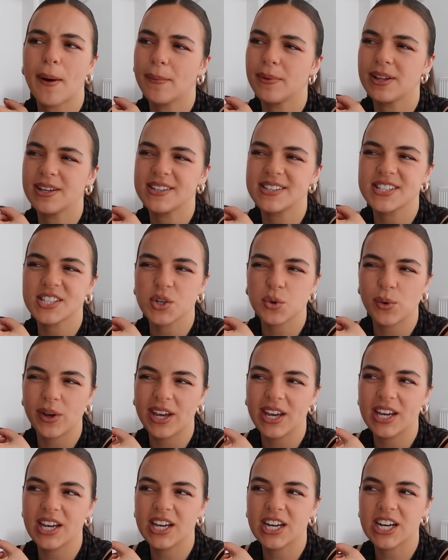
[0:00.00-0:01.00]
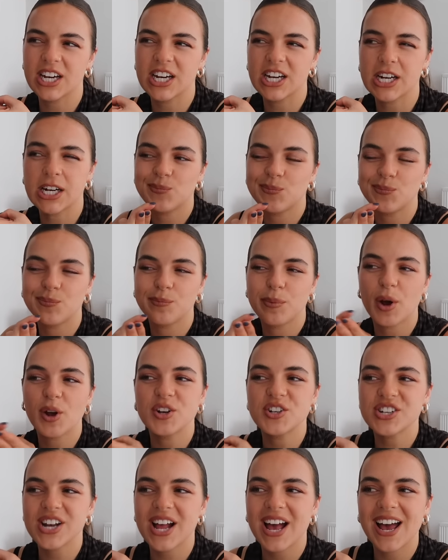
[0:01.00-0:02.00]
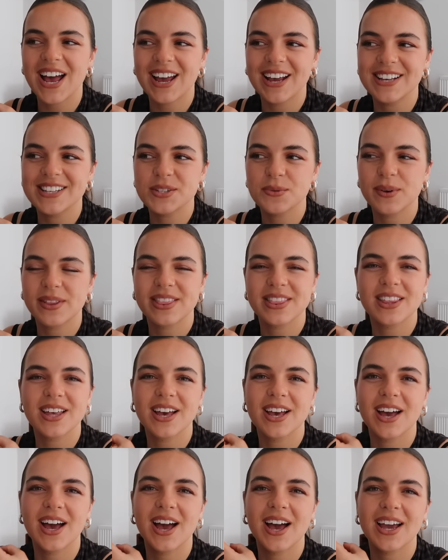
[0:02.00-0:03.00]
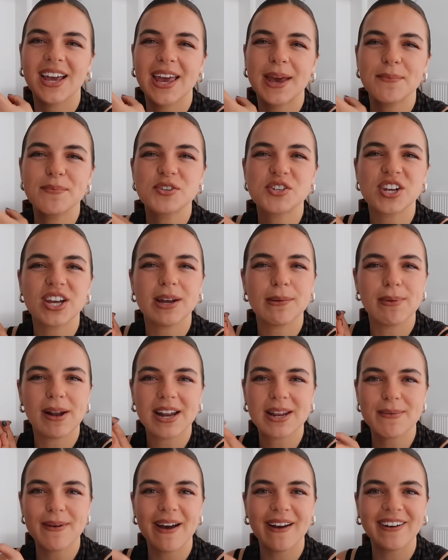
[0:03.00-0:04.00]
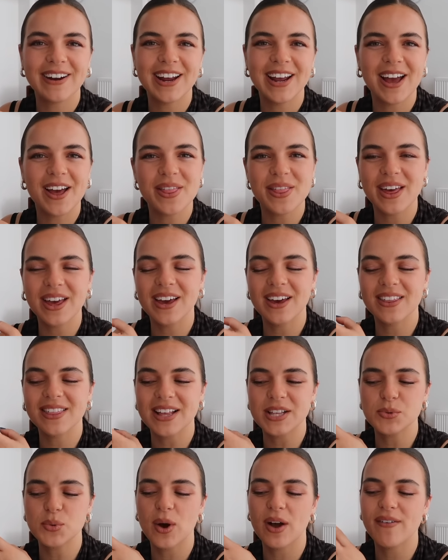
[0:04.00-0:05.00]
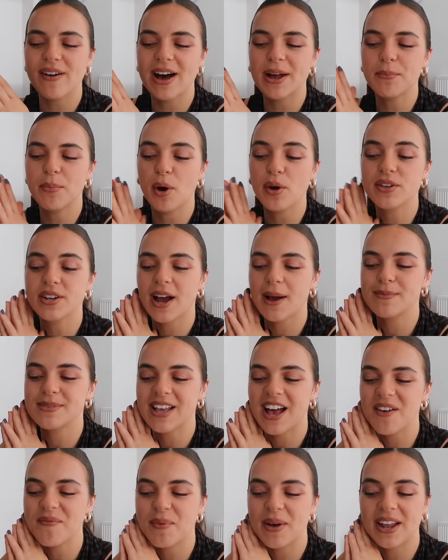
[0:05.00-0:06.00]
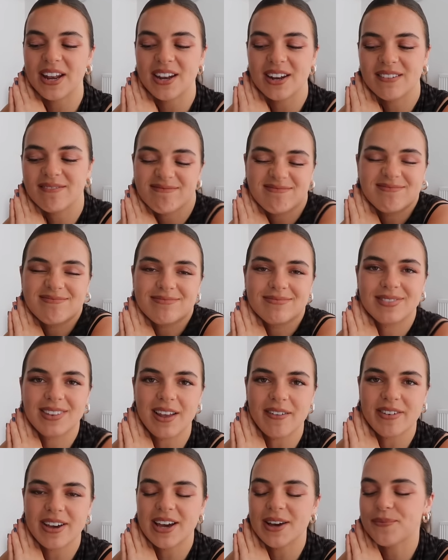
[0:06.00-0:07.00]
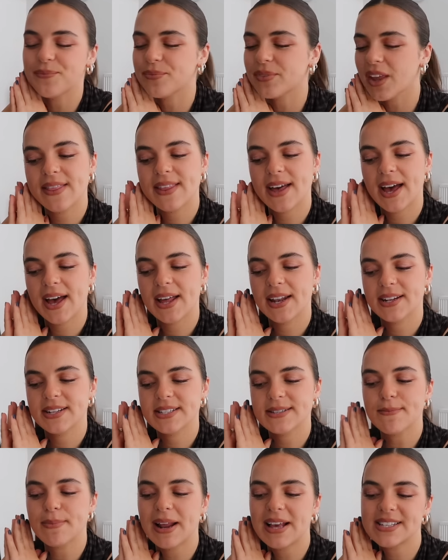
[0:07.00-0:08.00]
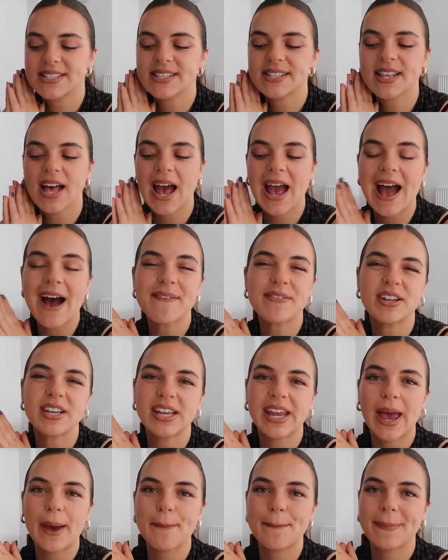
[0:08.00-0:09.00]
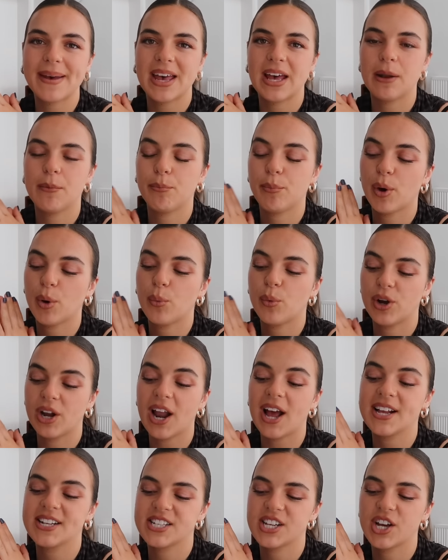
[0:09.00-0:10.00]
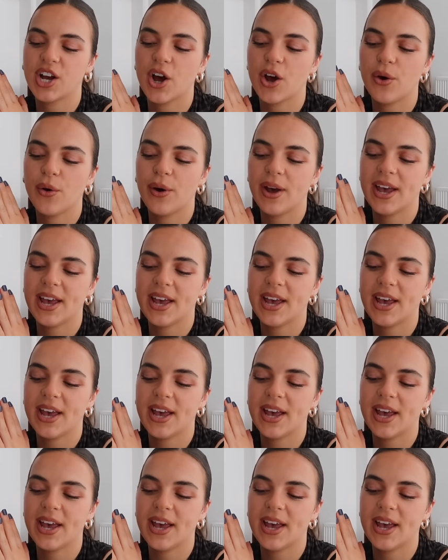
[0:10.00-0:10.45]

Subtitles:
bubble and squeak poached eggs with the kimchi Bloody Mary. I think that's what I've had both times that I've been. Love it. And then some places that I haven't yet been but would like to go